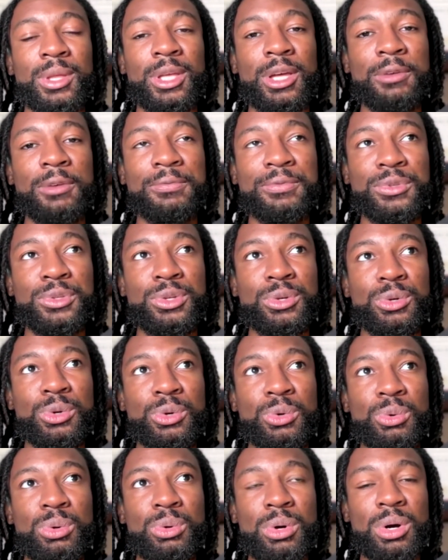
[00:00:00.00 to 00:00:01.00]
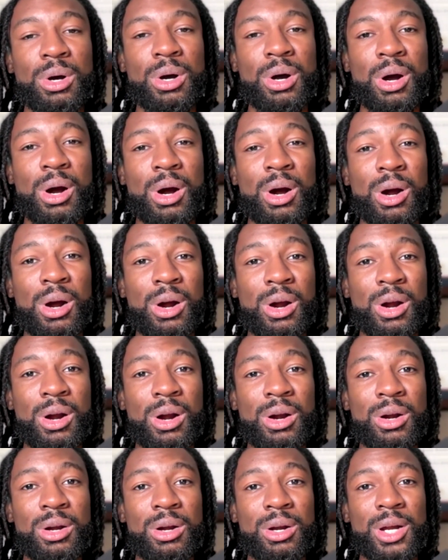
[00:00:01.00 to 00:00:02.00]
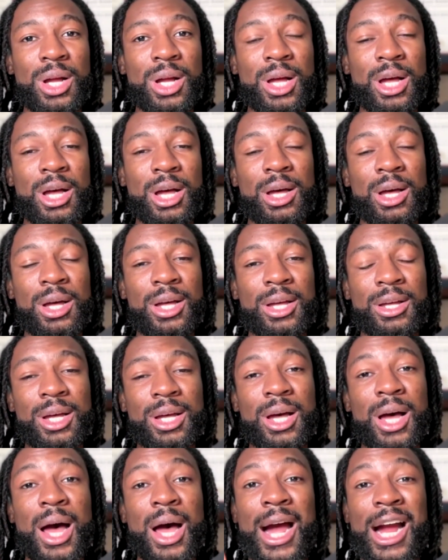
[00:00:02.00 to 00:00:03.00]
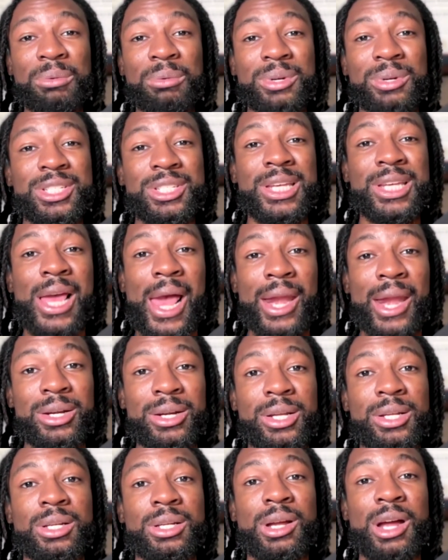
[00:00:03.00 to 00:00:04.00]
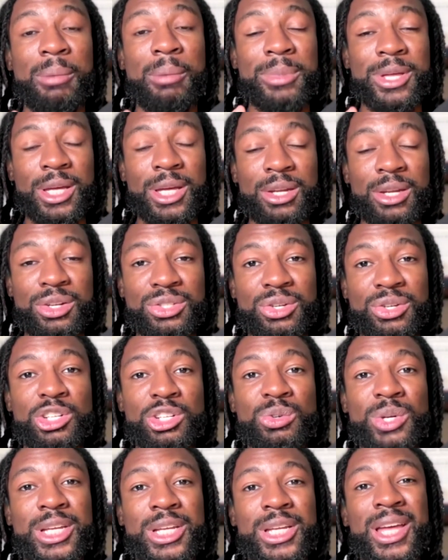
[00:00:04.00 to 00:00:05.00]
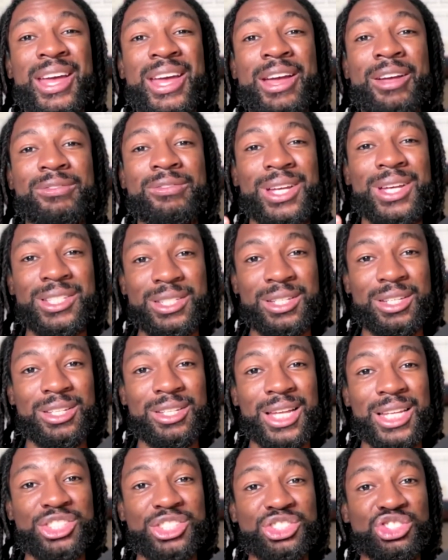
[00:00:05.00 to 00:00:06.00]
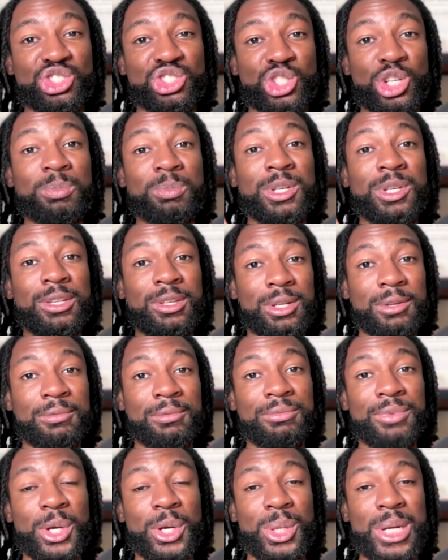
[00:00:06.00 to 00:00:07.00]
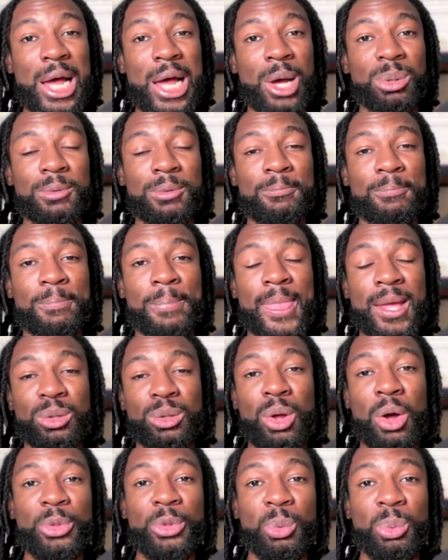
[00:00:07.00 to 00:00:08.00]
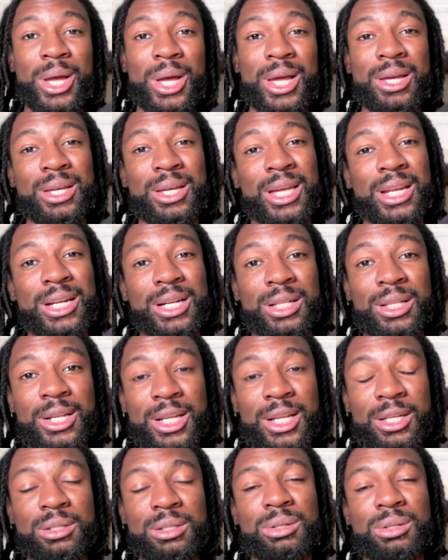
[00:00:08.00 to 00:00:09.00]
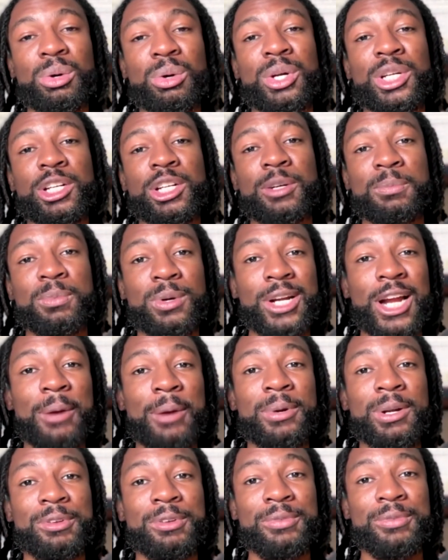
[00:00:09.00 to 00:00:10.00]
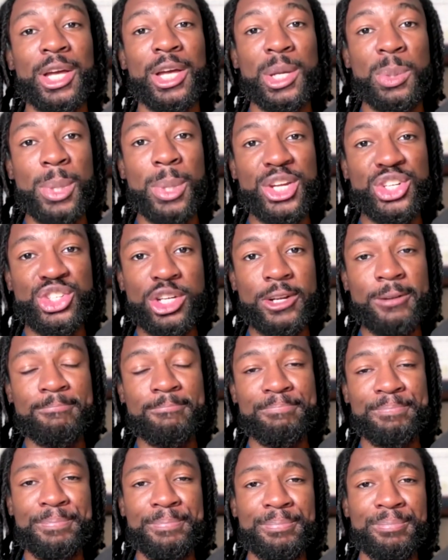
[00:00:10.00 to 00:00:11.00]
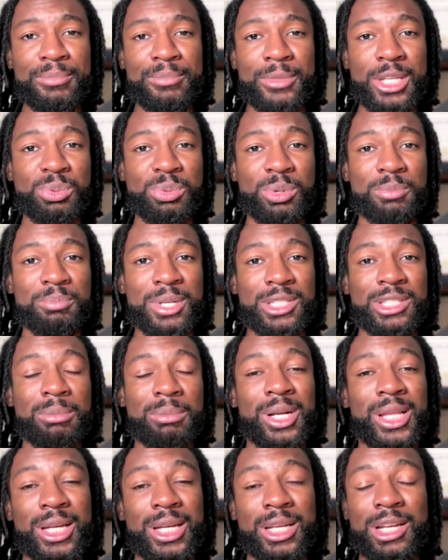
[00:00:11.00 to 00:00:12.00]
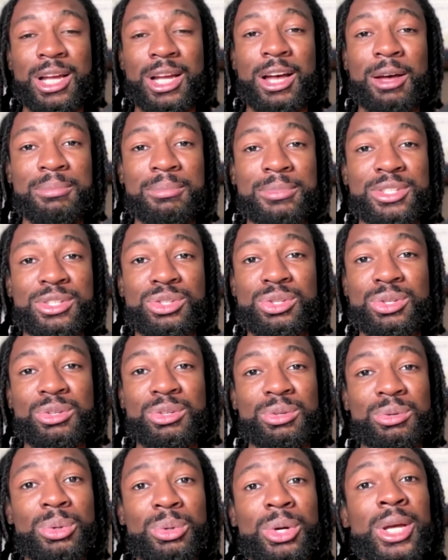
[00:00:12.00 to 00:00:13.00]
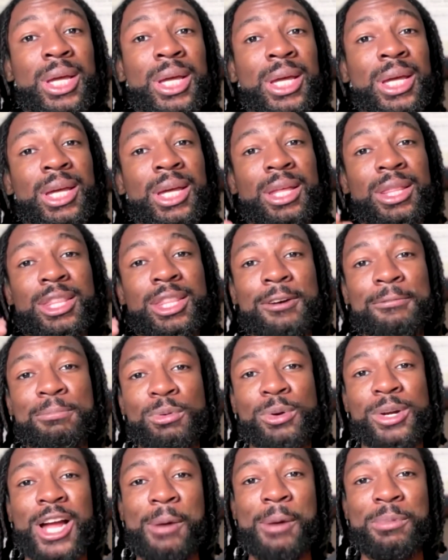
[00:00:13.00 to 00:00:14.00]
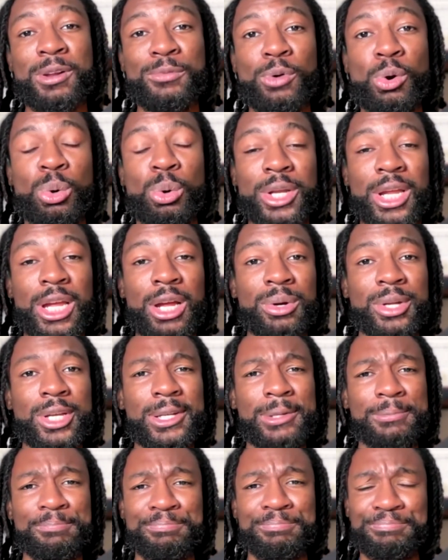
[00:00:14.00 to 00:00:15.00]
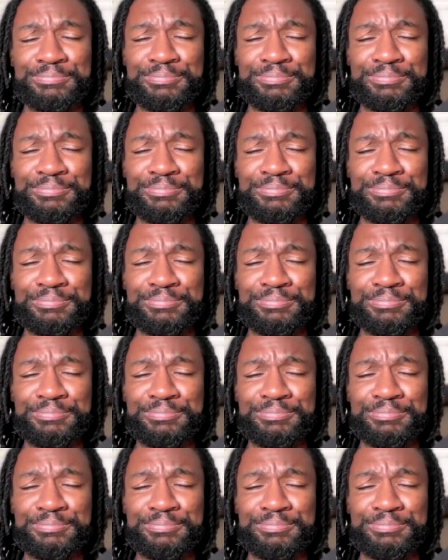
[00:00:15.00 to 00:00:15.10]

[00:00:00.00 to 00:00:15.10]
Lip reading: If you are a high-risk candidate coming into surgery, that should be figured out along the way in clinic or in your preoperative evaluation. This would be somebody that comes to the preoperative holding area.